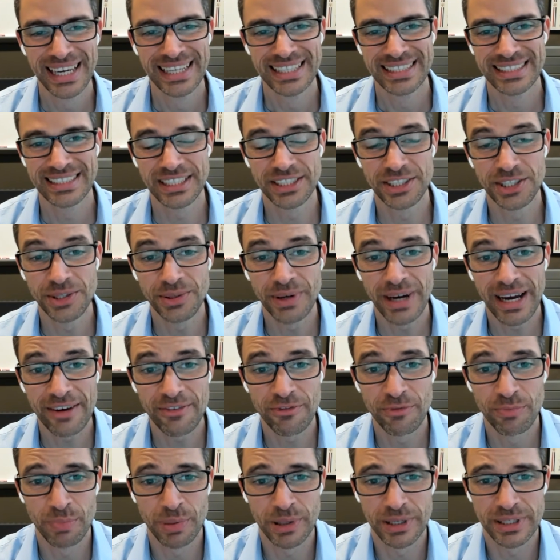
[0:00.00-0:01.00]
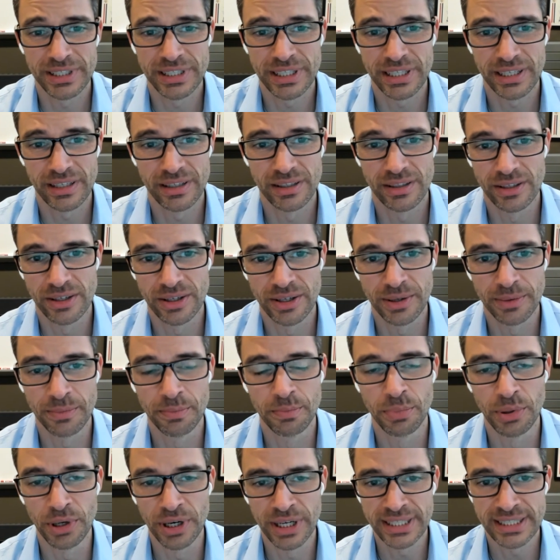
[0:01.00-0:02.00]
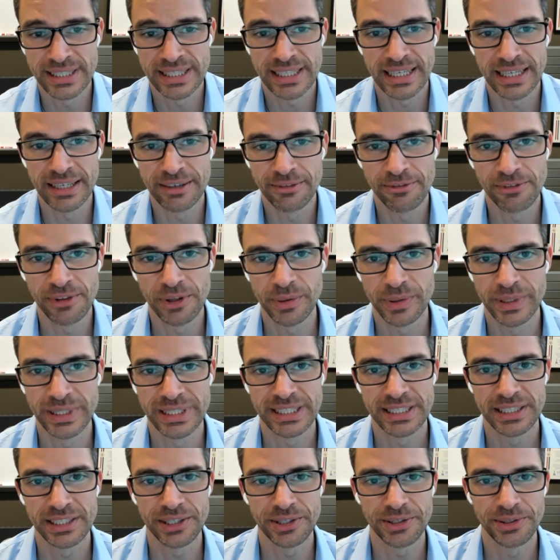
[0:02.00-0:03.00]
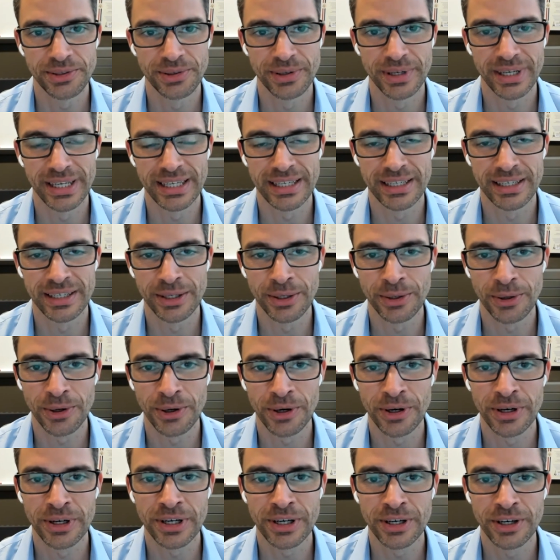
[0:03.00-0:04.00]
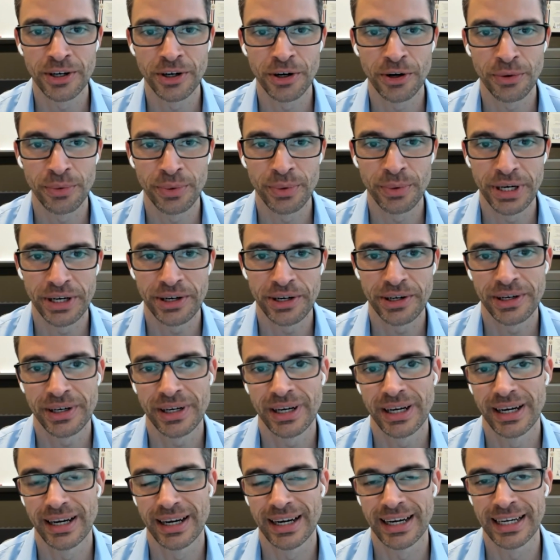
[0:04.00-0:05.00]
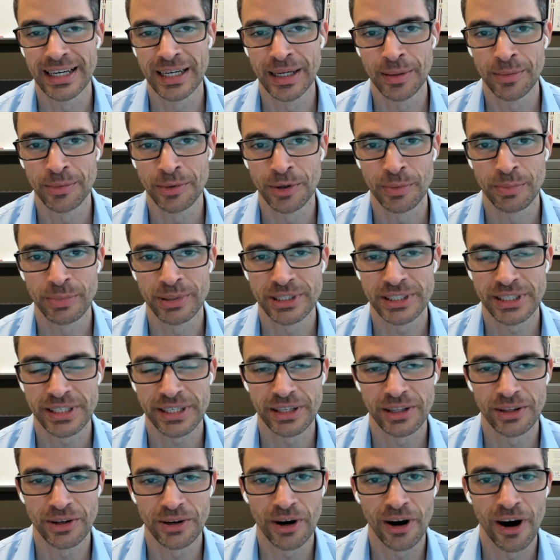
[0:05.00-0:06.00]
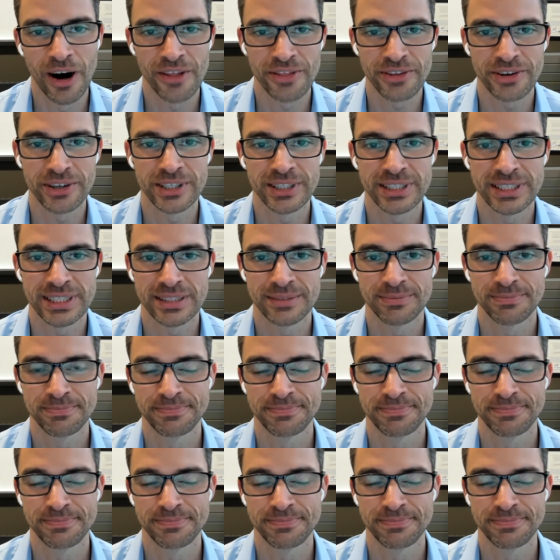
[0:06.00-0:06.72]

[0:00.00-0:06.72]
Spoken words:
did you have particular books that influenced you in your career, or particular authors?